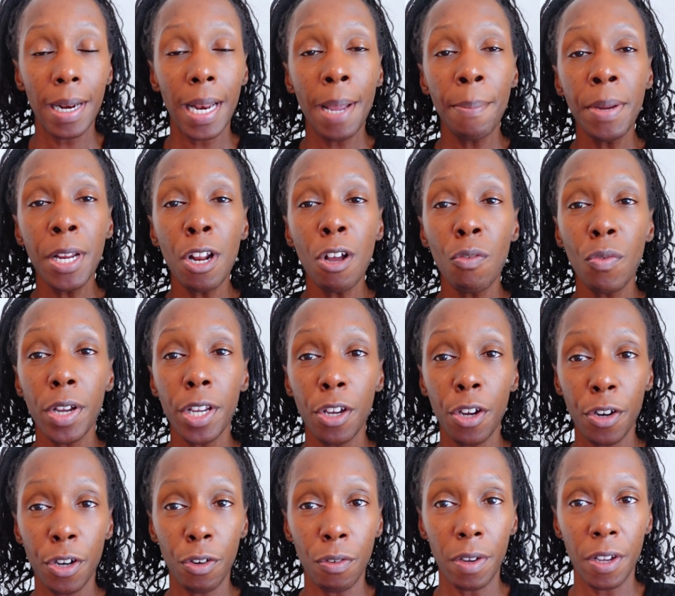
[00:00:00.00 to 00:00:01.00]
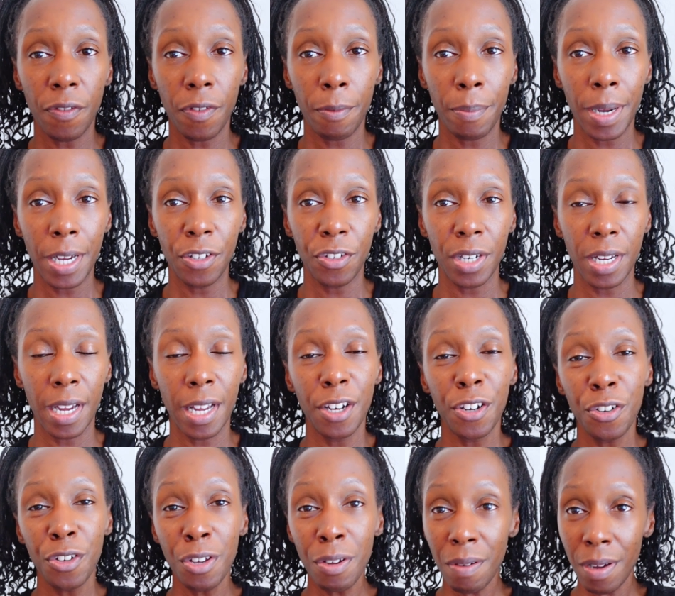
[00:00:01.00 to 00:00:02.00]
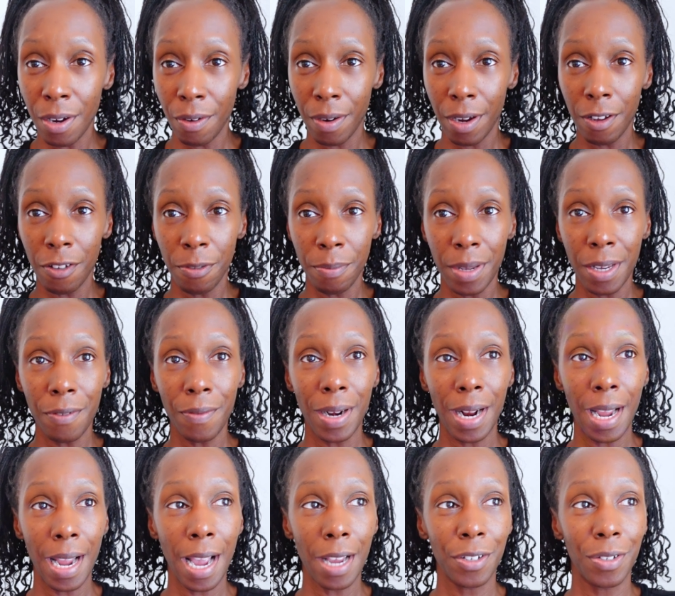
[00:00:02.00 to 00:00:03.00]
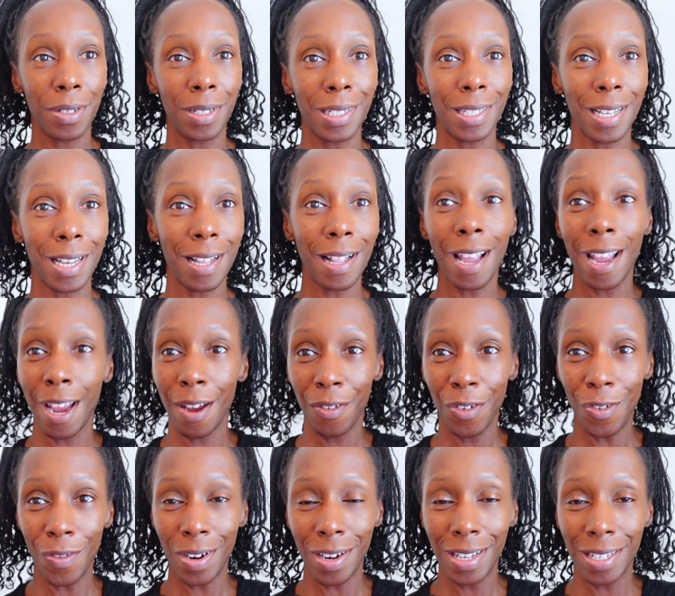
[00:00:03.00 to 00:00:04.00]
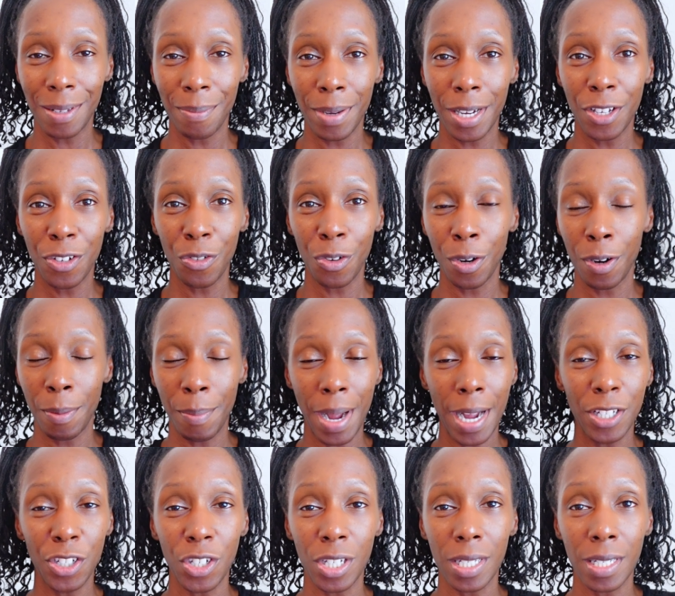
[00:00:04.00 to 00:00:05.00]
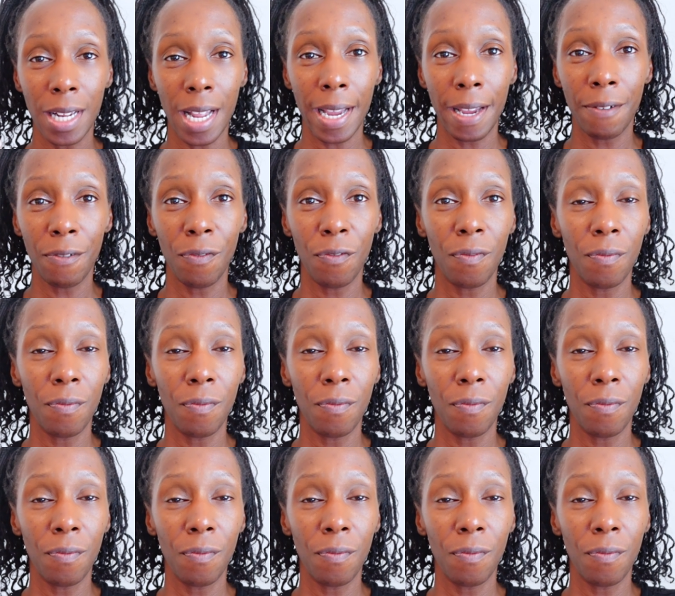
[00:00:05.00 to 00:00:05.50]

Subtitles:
Let me know what you're doing for budgeting. And do you agree with me when I actually say that everyone needs a budget, or am I just like